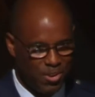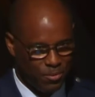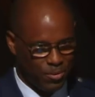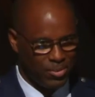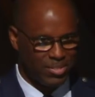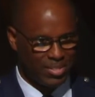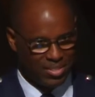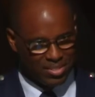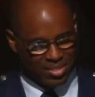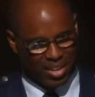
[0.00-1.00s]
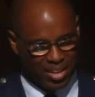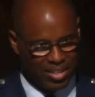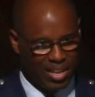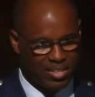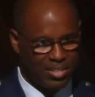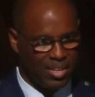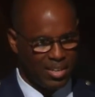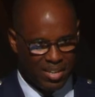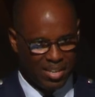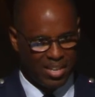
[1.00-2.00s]
for instance, saying that
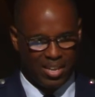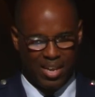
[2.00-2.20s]
he